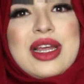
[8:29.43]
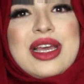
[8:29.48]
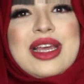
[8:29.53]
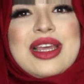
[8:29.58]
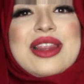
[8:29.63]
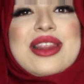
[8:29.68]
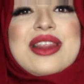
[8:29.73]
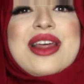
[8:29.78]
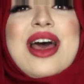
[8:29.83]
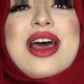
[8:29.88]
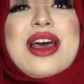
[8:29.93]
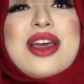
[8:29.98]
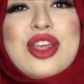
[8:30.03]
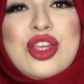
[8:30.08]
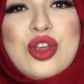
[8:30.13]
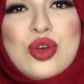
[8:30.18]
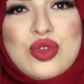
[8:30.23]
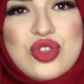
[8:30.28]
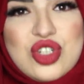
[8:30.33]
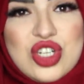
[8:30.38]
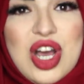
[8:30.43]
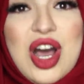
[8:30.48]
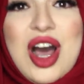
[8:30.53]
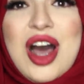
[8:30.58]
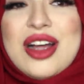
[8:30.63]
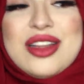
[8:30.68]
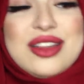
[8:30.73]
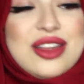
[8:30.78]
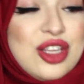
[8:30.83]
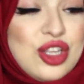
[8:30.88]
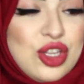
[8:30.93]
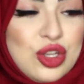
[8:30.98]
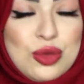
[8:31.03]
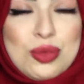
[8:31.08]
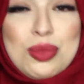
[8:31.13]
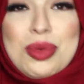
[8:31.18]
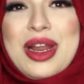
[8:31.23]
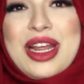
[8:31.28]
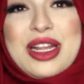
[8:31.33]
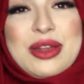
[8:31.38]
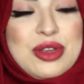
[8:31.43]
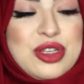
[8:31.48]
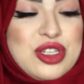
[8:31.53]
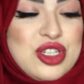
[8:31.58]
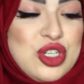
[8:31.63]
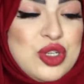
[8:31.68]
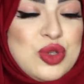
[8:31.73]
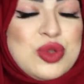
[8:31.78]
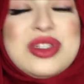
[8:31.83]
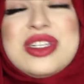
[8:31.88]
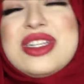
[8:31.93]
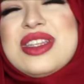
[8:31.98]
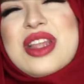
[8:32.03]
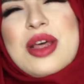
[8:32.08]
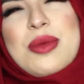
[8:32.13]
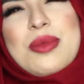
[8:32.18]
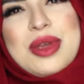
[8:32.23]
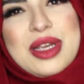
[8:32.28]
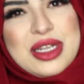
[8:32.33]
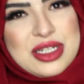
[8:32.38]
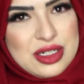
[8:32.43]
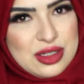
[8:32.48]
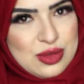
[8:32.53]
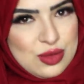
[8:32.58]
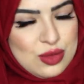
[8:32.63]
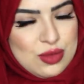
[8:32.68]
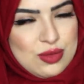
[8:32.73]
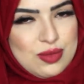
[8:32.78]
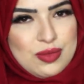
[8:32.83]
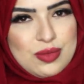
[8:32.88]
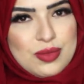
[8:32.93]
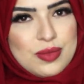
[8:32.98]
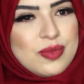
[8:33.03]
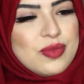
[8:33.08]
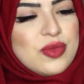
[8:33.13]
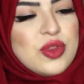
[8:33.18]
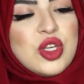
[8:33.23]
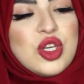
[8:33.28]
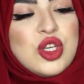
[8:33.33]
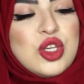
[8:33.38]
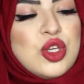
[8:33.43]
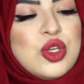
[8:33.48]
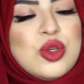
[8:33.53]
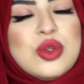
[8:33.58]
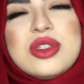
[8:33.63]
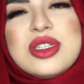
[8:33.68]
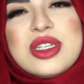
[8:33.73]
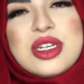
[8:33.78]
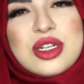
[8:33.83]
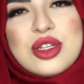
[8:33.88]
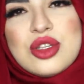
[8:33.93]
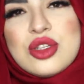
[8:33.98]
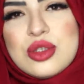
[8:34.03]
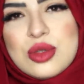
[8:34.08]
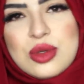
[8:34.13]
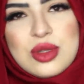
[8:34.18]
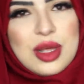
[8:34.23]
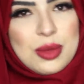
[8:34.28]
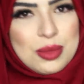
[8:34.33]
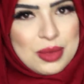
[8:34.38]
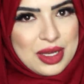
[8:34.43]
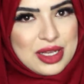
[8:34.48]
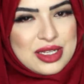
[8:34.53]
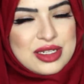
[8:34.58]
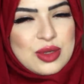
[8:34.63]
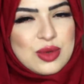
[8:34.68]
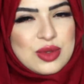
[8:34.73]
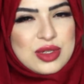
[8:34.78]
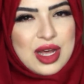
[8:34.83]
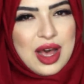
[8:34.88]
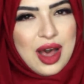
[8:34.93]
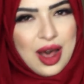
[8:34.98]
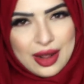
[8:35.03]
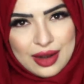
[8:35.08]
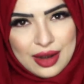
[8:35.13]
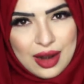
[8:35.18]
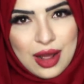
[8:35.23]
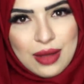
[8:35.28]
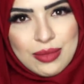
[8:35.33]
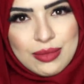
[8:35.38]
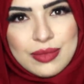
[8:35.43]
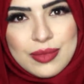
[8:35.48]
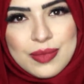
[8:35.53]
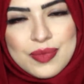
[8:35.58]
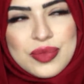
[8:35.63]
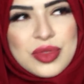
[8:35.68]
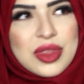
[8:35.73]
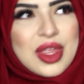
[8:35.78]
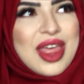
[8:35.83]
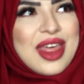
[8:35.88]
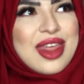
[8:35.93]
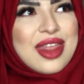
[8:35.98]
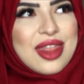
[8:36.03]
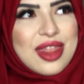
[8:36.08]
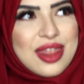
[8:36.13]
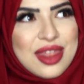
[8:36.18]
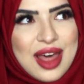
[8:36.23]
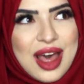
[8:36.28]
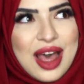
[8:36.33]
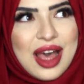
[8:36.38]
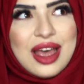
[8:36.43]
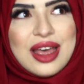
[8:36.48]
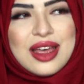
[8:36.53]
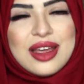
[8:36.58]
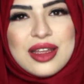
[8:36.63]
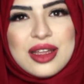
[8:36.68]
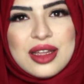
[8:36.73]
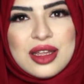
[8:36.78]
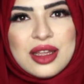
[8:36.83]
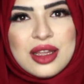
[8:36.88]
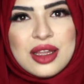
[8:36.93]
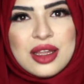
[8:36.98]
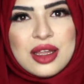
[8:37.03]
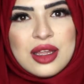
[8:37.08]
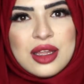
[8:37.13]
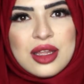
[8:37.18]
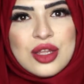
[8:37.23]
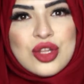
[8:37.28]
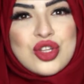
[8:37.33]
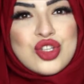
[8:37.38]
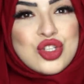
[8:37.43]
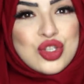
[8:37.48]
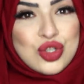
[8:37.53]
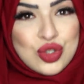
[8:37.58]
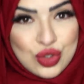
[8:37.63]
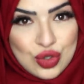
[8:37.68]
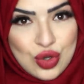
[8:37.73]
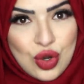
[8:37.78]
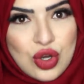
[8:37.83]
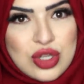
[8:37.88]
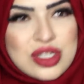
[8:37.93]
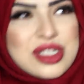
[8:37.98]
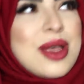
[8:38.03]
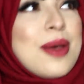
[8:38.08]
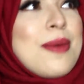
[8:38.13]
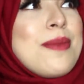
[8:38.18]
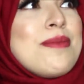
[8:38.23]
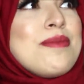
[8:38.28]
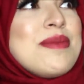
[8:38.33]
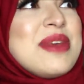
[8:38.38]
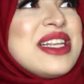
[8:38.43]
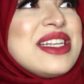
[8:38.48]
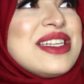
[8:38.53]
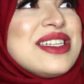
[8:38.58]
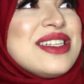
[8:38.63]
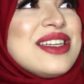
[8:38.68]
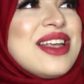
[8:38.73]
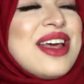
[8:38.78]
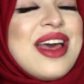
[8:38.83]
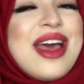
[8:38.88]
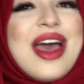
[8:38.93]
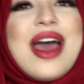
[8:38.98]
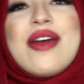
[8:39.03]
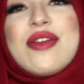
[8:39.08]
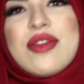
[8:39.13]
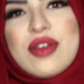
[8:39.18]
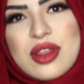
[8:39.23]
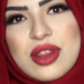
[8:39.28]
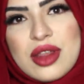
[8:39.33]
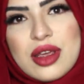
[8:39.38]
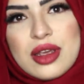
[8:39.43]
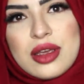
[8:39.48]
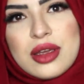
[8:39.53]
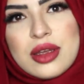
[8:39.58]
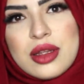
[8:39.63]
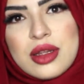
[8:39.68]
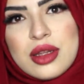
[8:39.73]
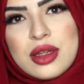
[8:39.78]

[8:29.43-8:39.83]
Like, that your jihad that you played because you did that because you didn't do that because it was haram, that to God means everything.